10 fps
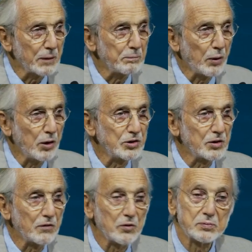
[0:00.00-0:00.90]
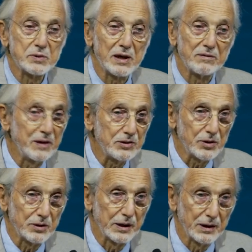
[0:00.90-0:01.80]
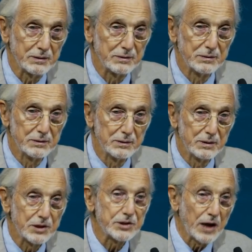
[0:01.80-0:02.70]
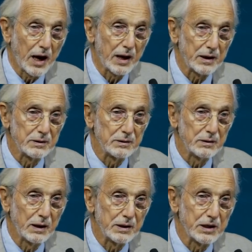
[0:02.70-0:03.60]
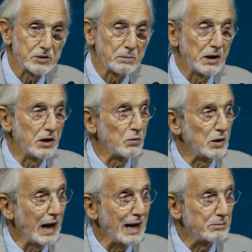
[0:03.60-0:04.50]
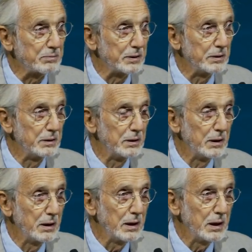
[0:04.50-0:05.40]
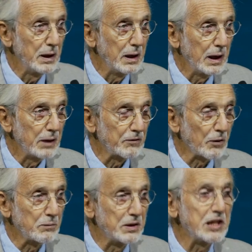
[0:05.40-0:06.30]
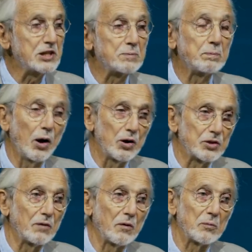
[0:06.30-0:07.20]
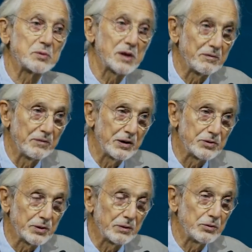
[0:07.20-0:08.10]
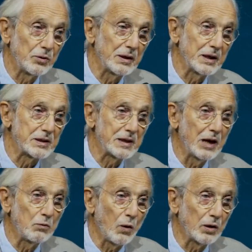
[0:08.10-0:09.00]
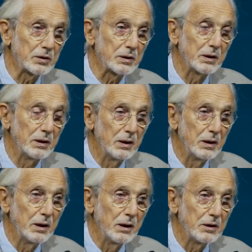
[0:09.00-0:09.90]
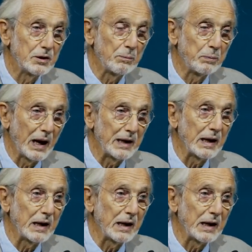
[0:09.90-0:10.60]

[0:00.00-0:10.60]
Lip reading: point of observation here, CERN, and this building will help. From this point of observation, you understand what the planet